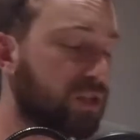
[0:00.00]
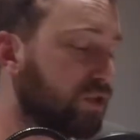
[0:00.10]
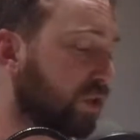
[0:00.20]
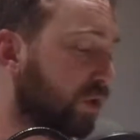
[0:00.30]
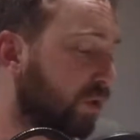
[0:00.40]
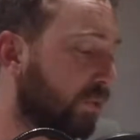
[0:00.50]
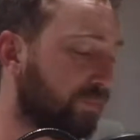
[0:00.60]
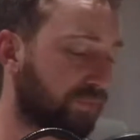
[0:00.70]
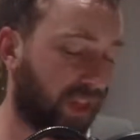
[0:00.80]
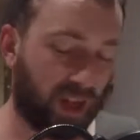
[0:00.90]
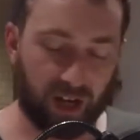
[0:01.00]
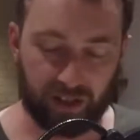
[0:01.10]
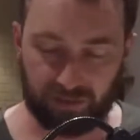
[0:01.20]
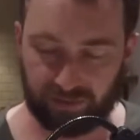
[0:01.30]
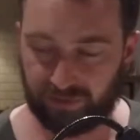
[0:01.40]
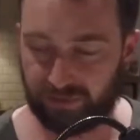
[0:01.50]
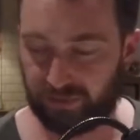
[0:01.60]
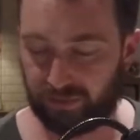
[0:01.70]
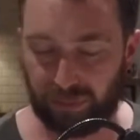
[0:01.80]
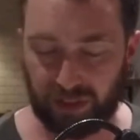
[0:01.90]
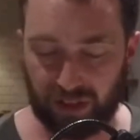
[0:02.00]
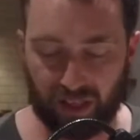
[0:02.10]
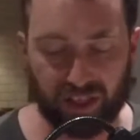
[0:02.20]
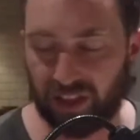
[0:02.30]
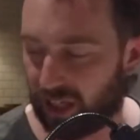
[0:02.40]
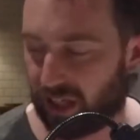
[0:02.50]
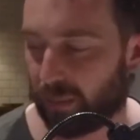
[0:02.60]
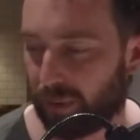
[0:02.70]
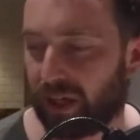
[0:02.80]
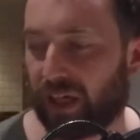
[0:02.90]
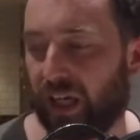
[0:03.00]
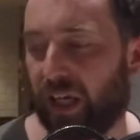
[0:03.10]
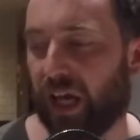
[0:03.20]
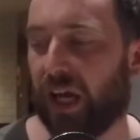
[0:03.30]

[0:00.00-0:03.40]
So I've been thinking about it